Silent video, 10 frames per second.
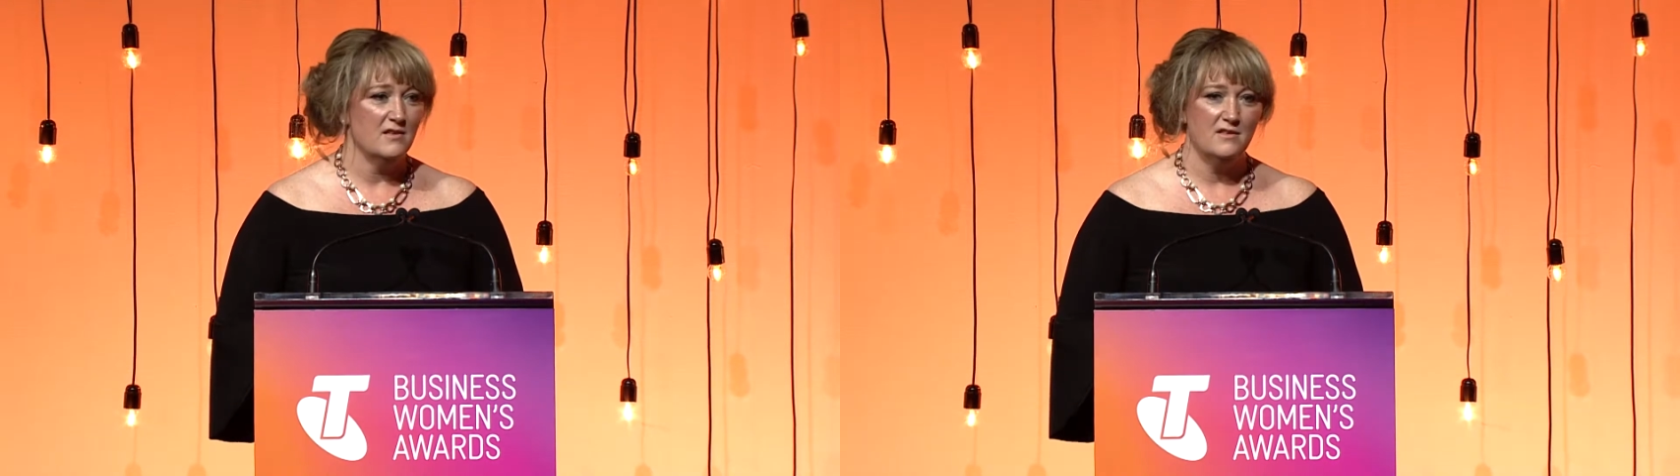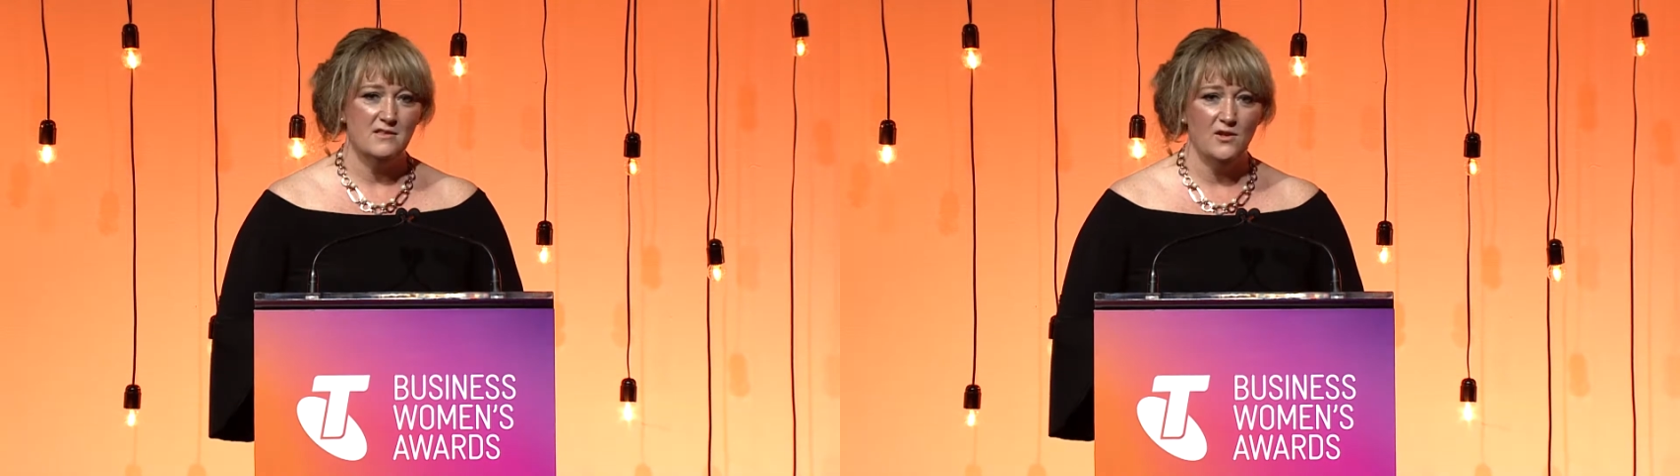
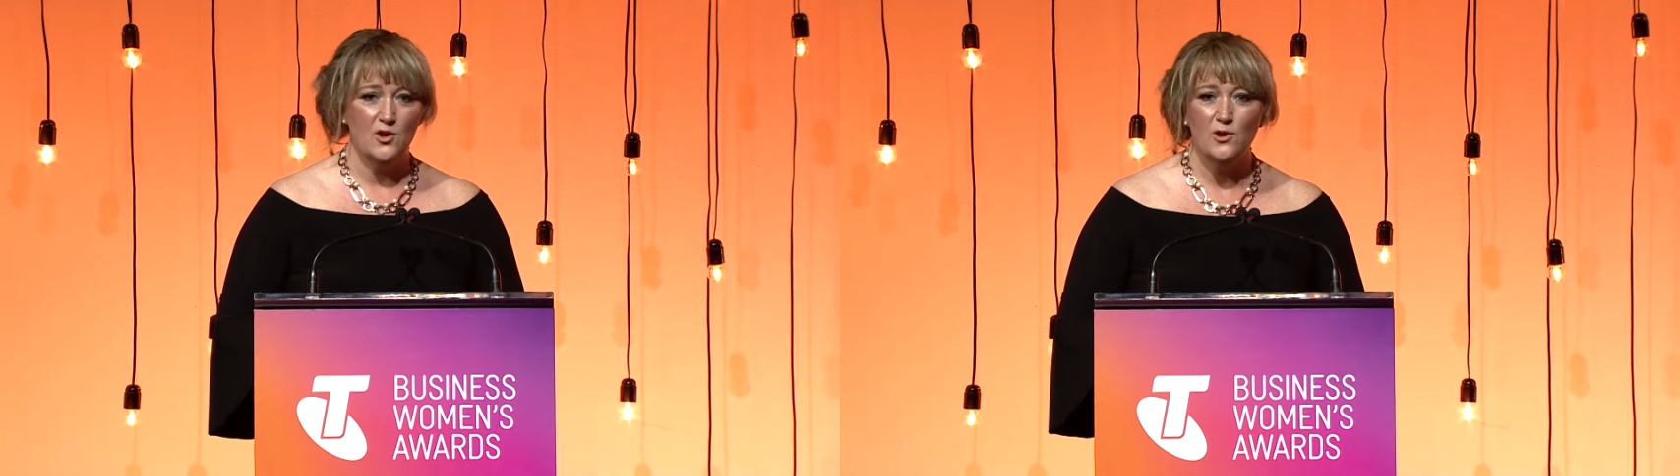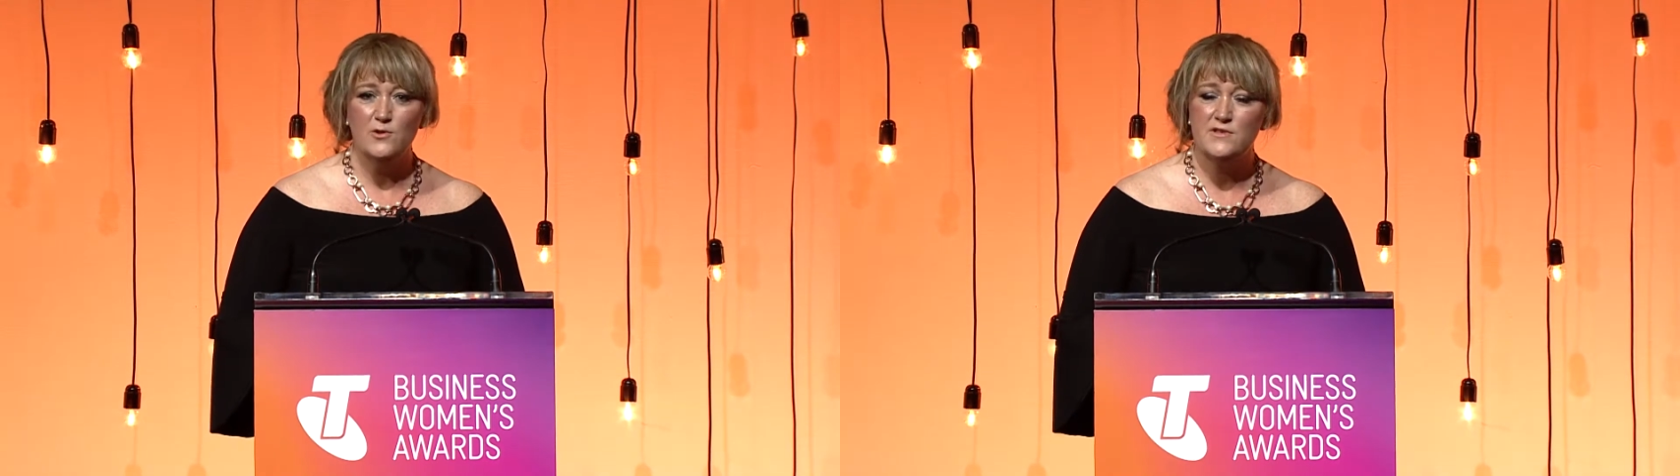is
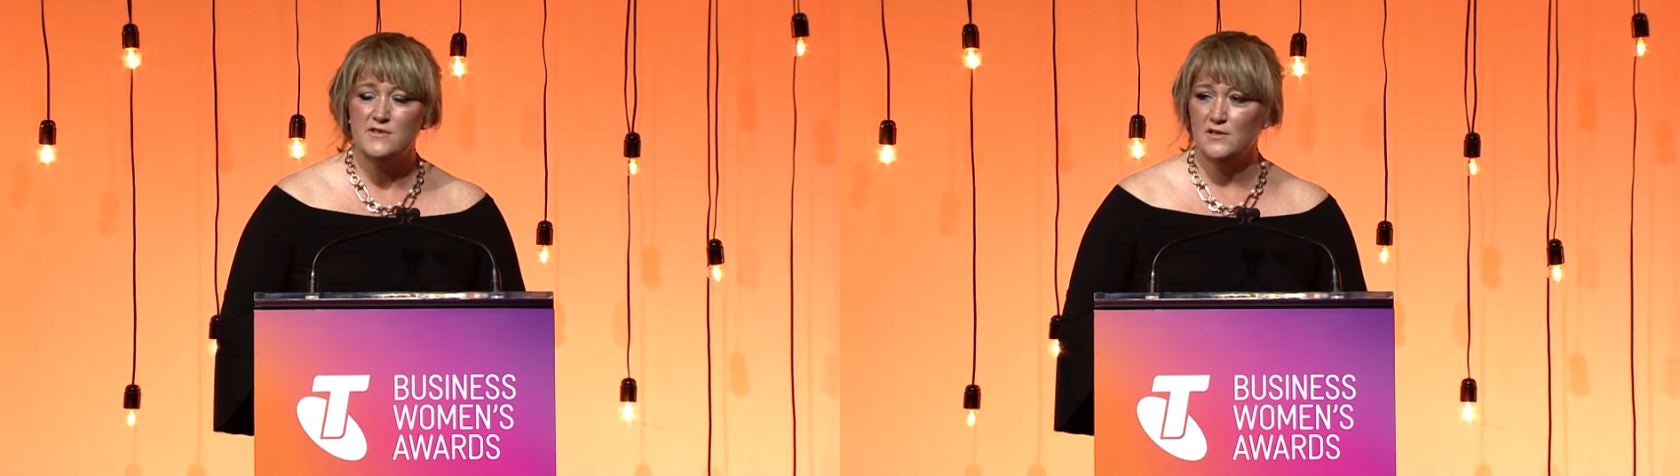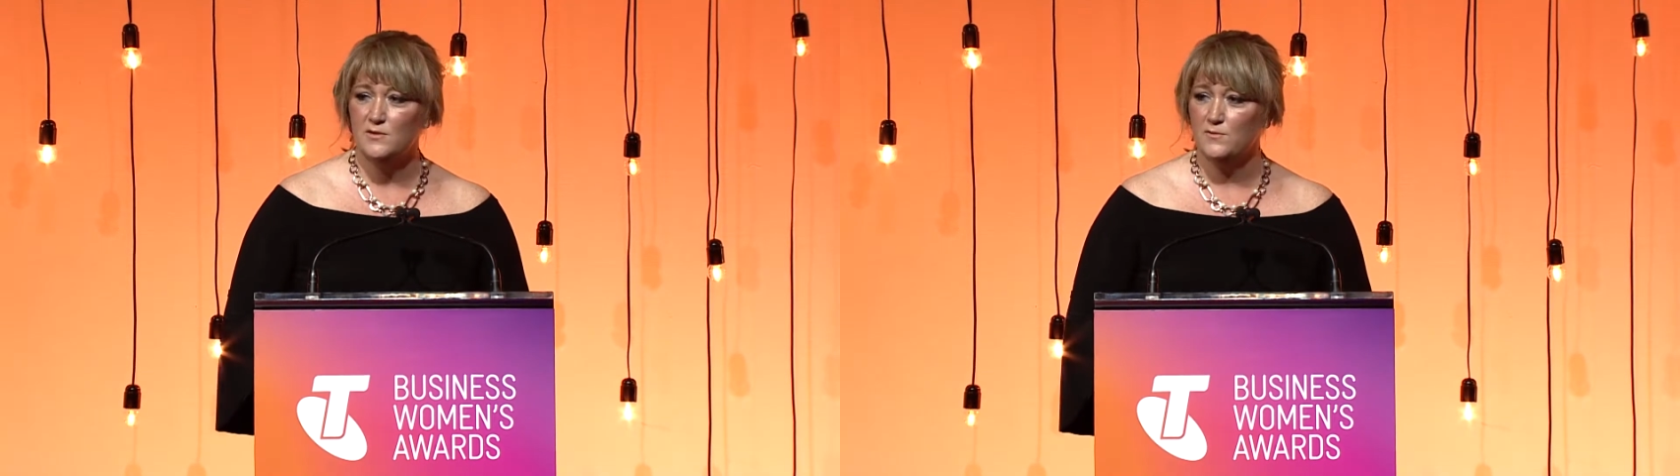
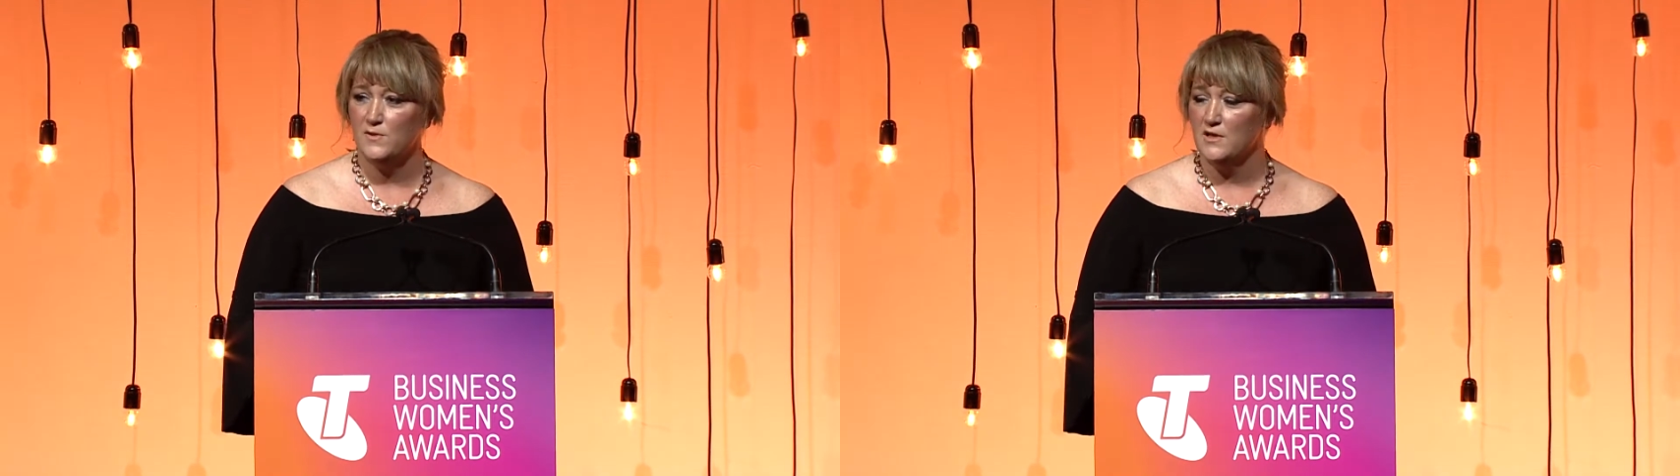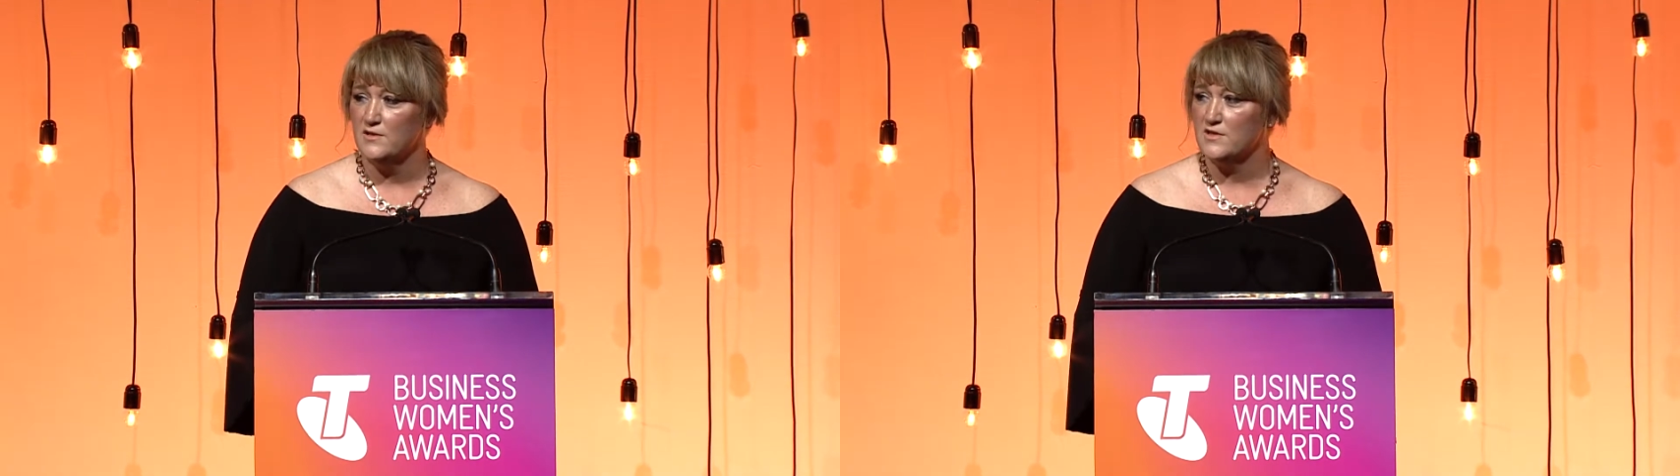inclusive,
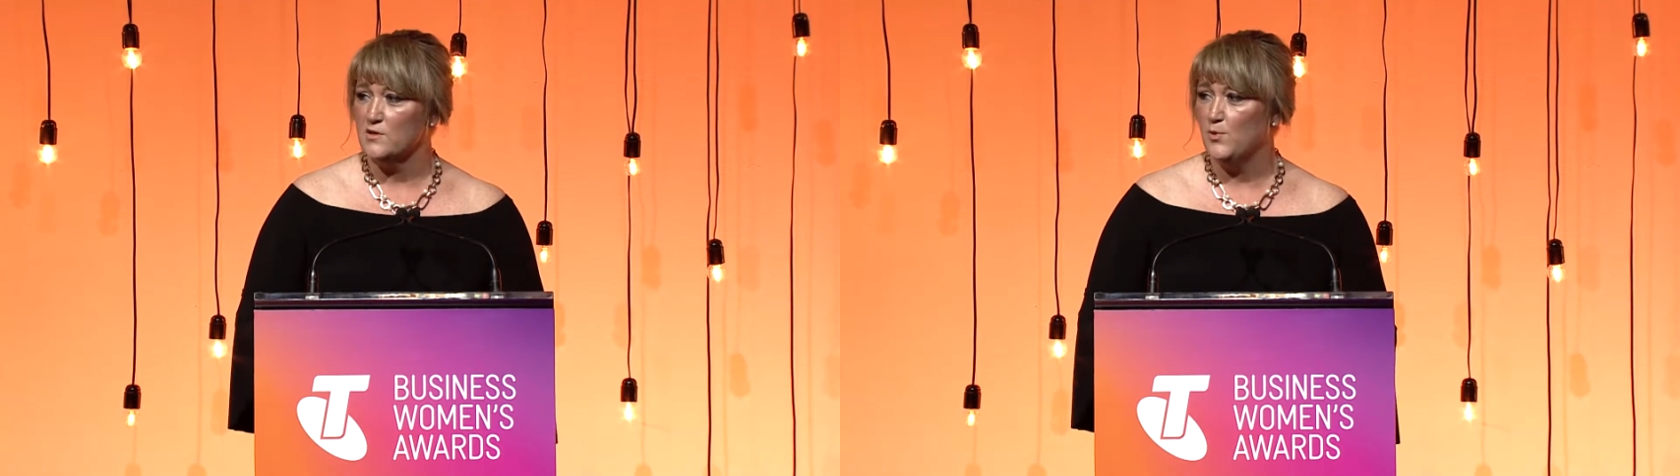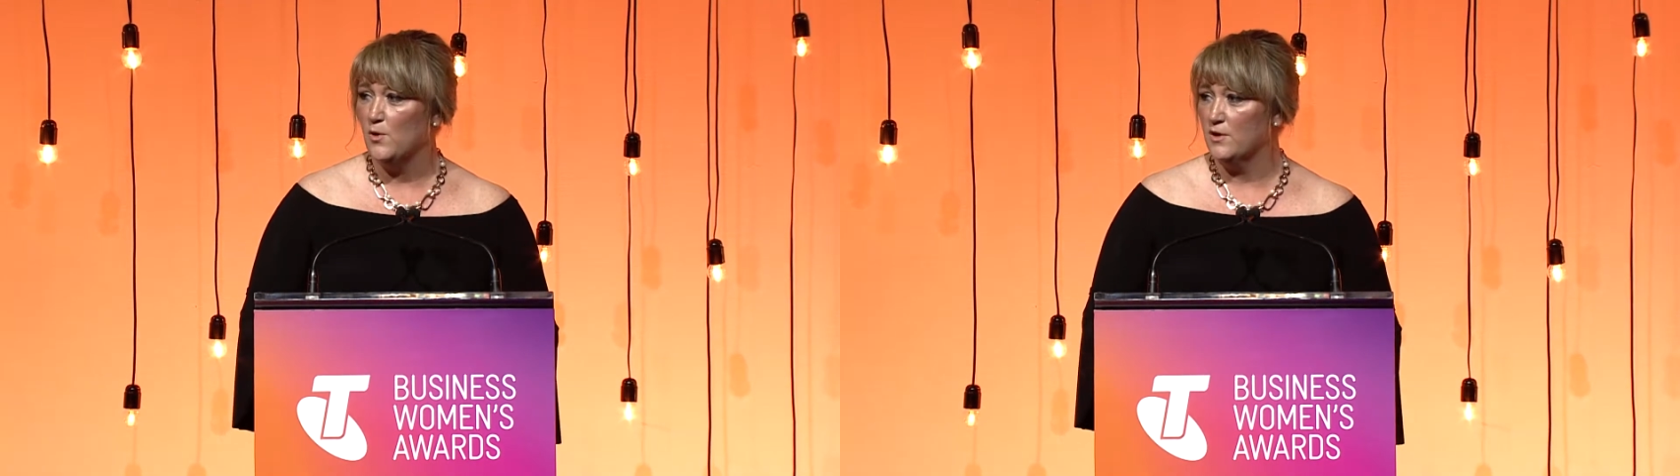that
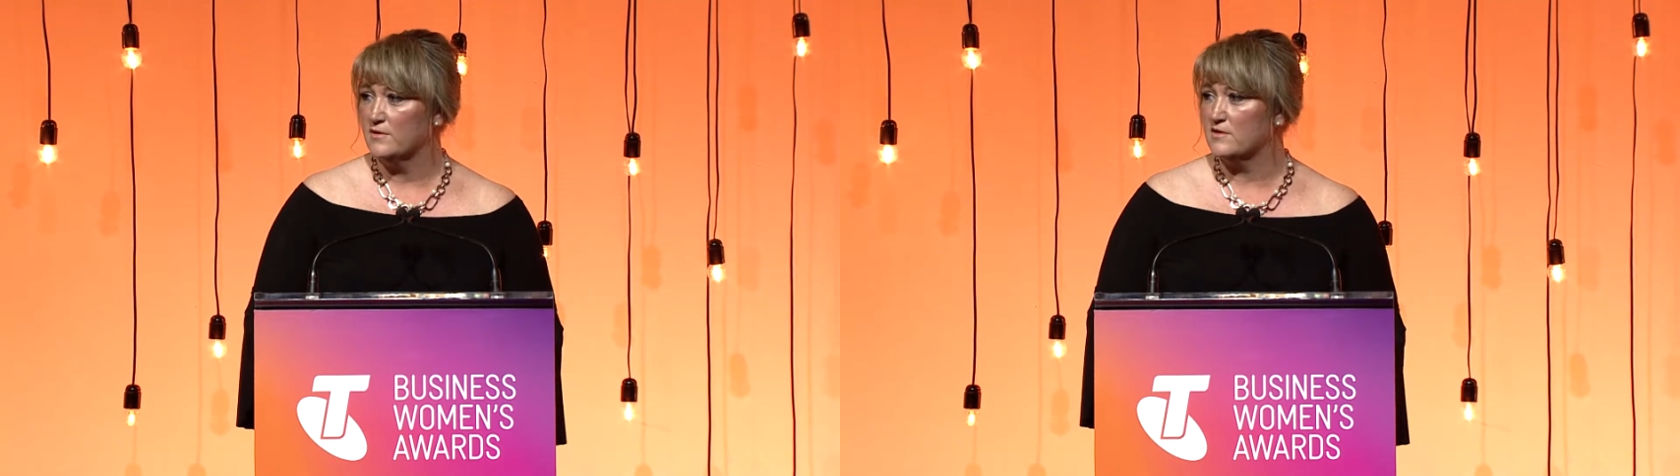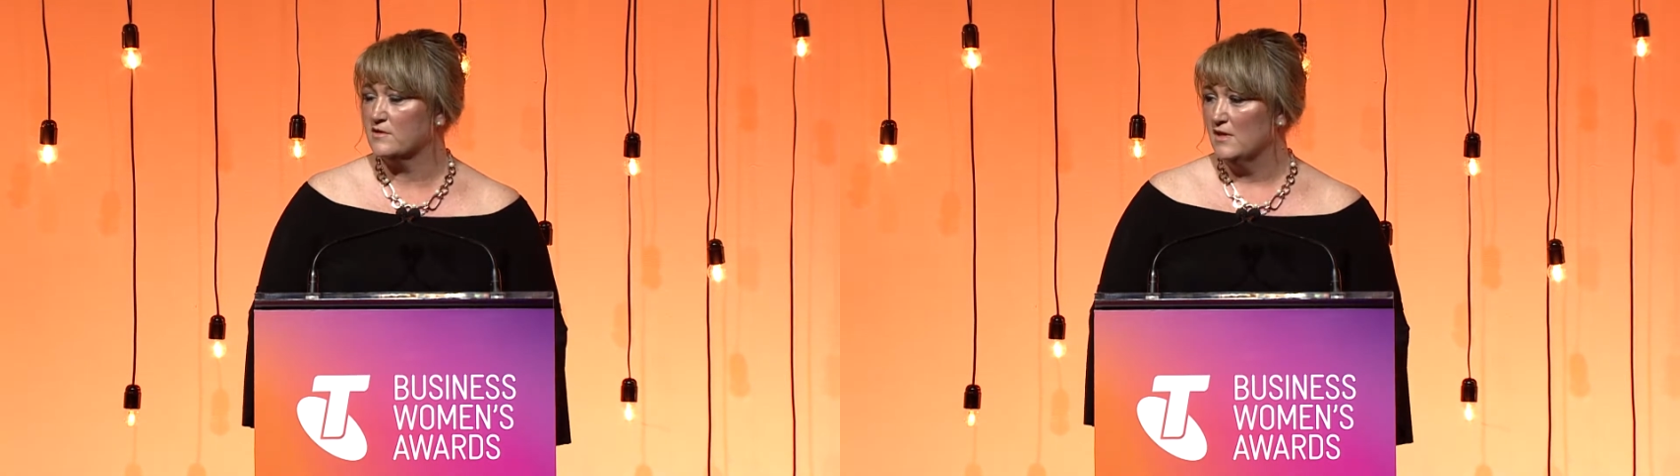
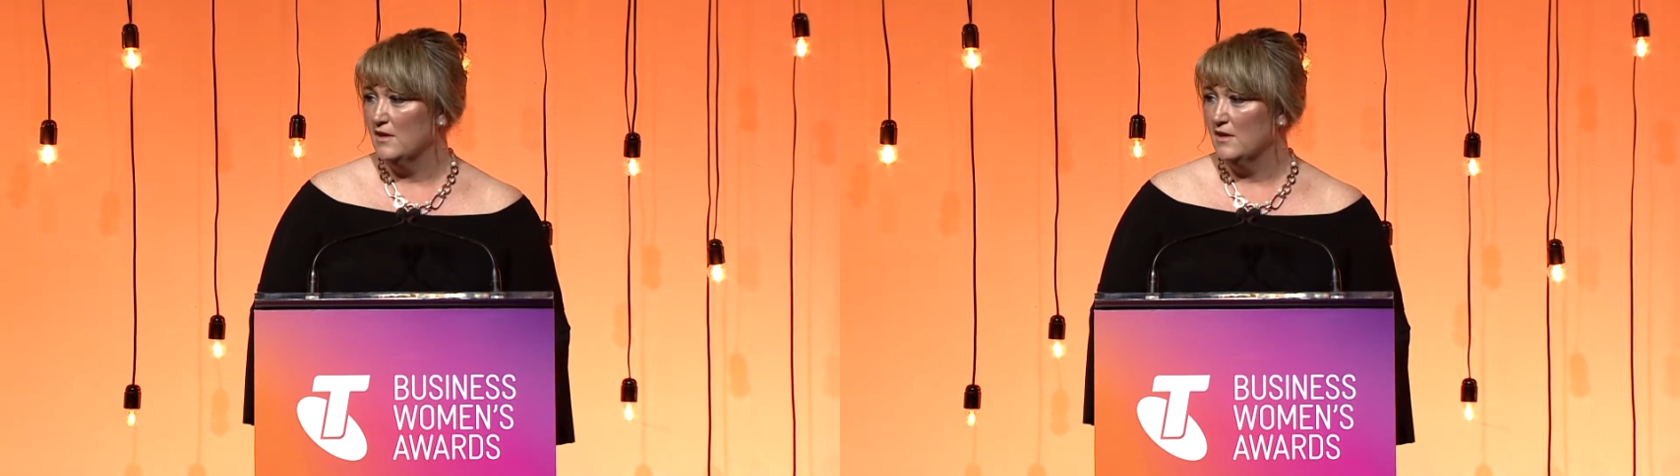supports